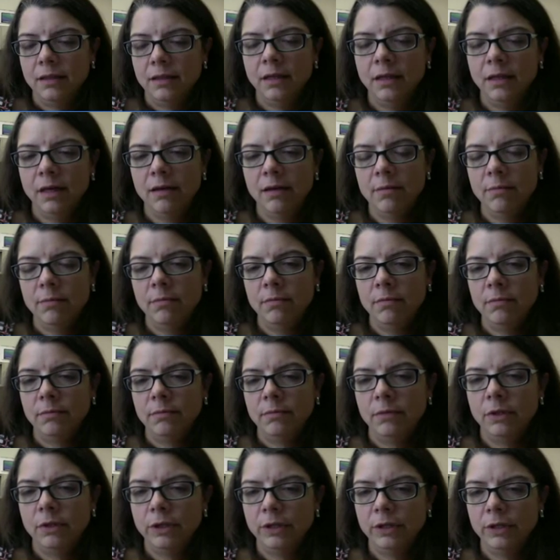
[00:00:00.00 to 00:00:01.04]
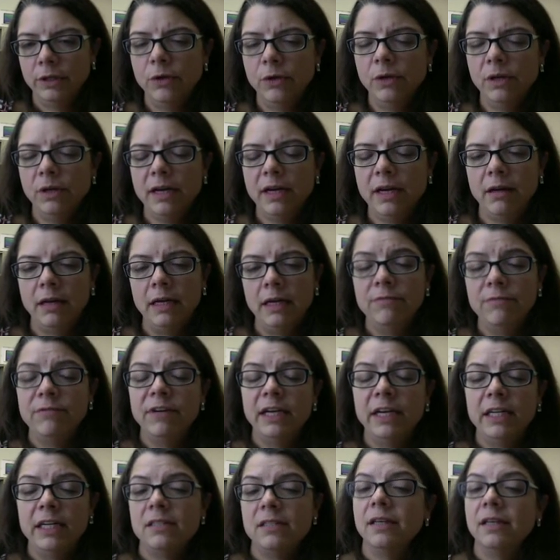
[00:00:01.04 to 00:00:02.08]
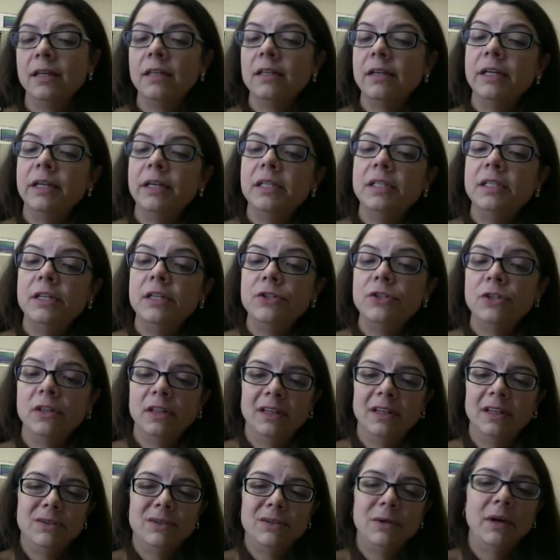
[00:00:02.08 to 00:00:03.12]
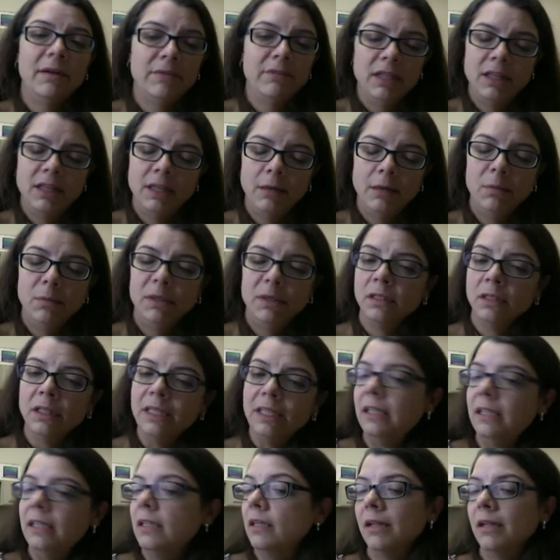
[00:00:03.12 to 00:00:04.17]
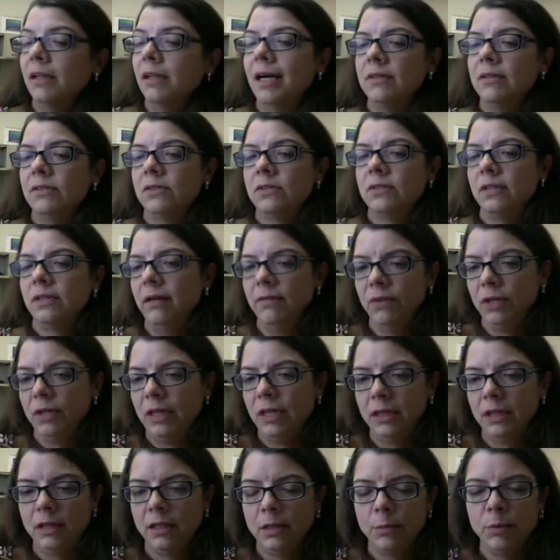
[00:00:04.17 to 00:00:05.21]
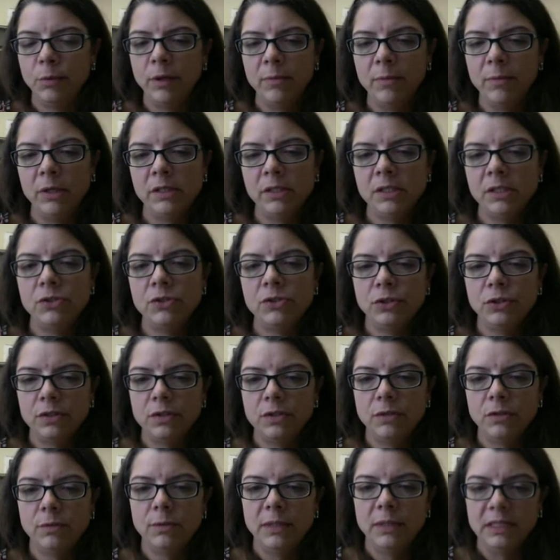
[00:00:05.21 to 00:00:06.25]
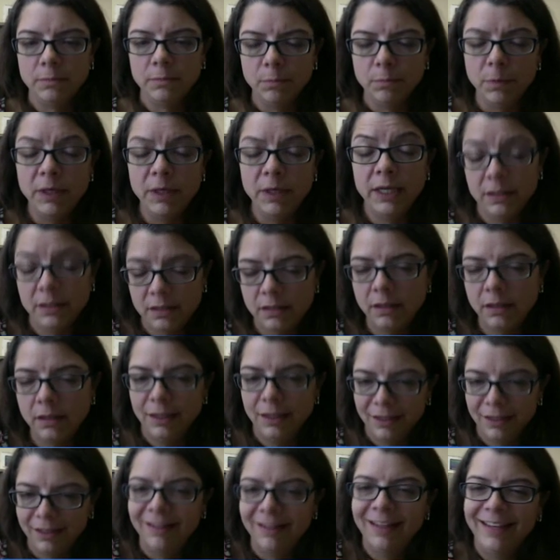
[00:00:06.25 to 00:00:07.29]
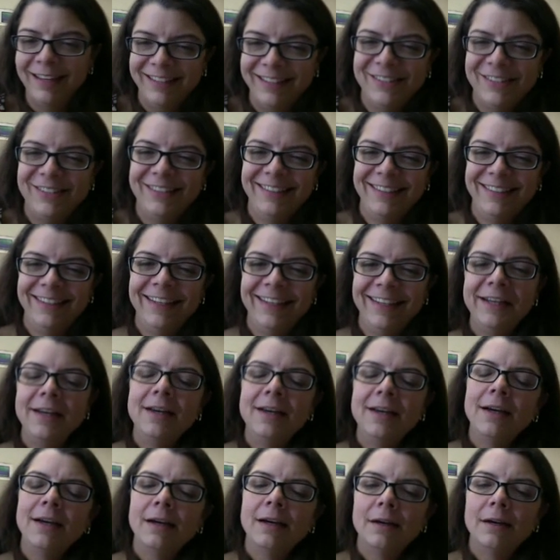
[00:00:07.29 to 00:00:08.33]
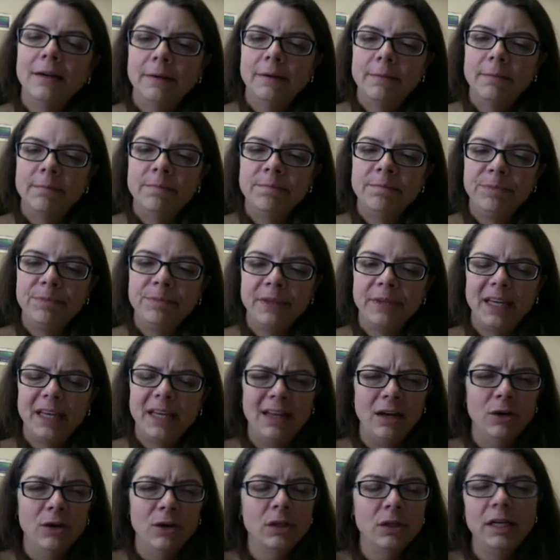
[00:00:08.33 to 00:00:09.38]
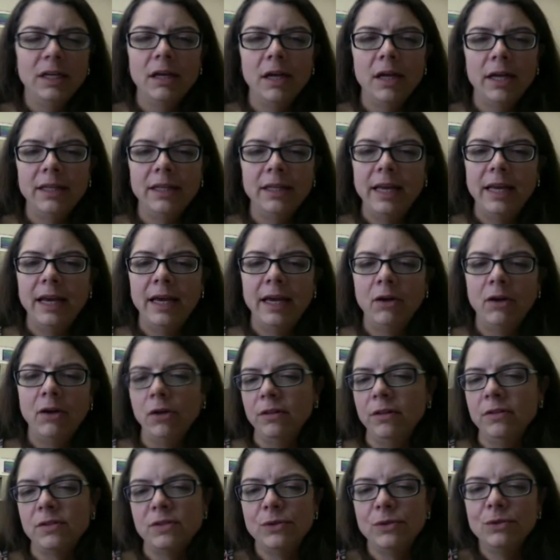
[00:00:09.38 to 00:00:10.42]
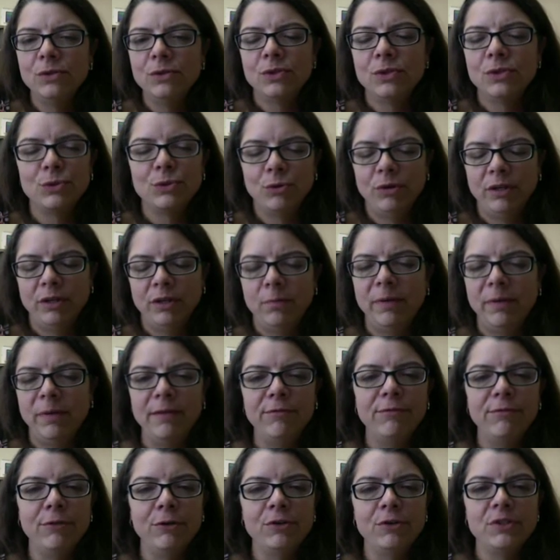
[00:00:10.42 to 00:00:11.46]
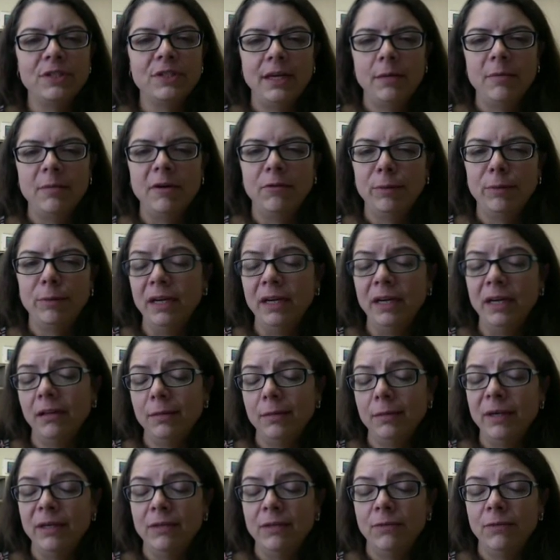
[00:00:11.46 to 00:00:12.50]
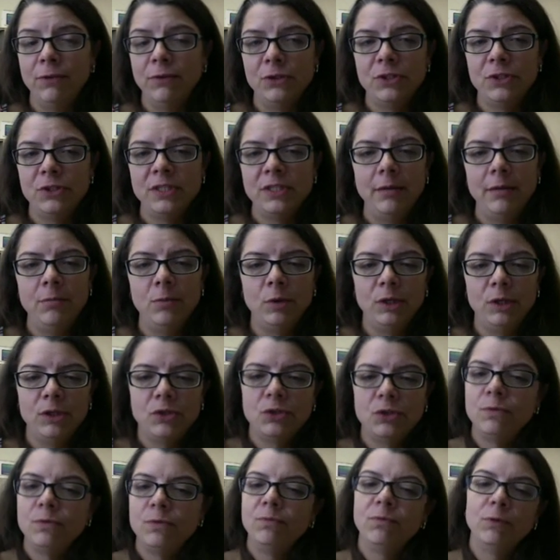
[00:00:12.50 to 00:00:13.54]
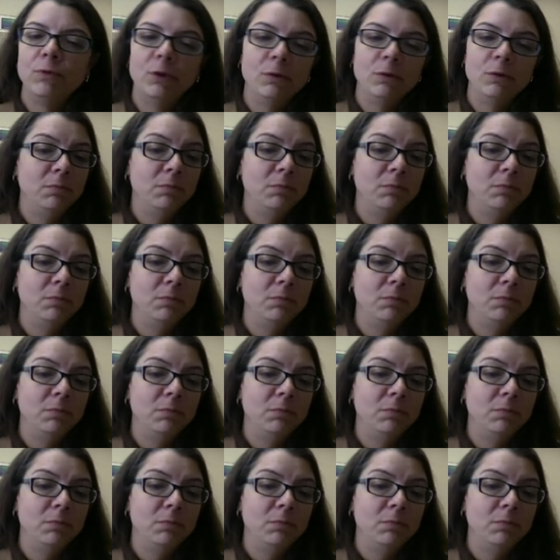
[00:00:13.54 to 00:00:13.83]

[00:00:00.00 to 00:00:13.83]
You can invite a secondary teacher that can do everything but delete the class, everything that the primary teacher can do but delete the class. I think early on they had all the students sorted by first name, alphabetically by first name, which for